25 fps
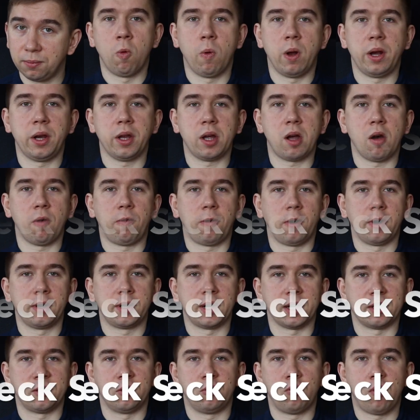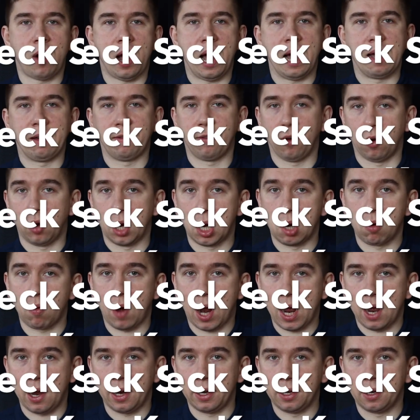when you go for a test drive or a
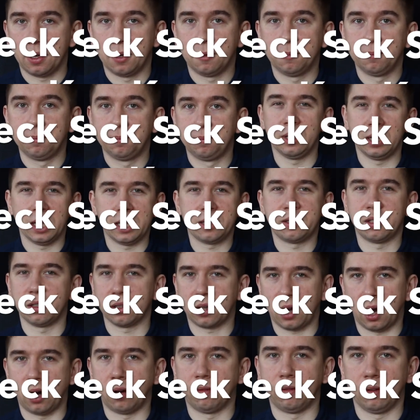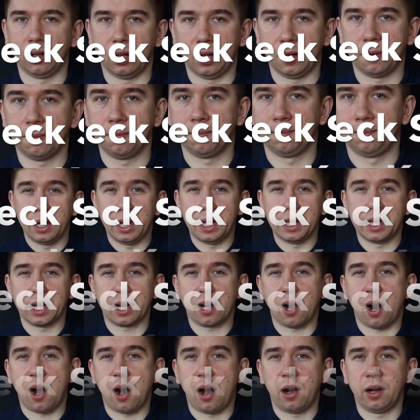ride, listen carefully. In the
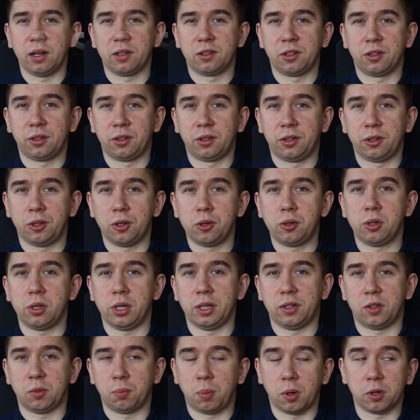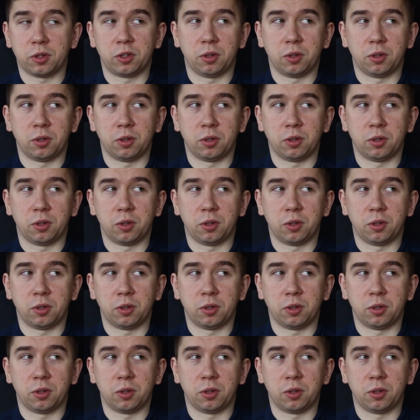car it's usually supposed